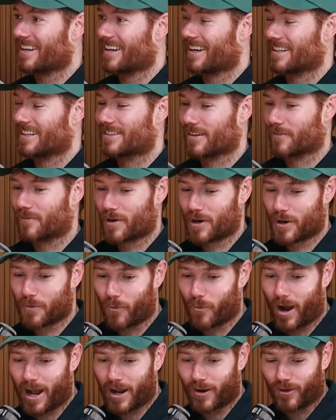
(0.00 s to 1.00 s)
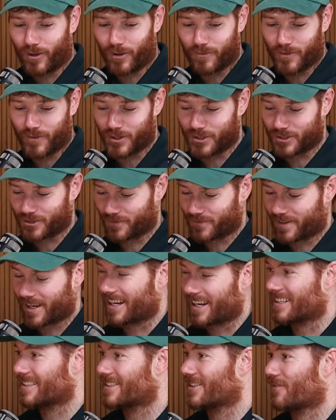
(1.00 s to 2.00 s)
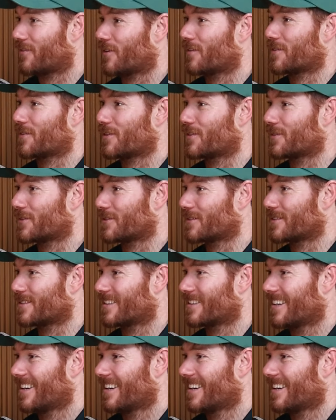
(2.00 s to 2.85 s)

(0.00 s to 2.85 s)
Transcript: Yeah, it's a very white collar version of getting yourself off the tools.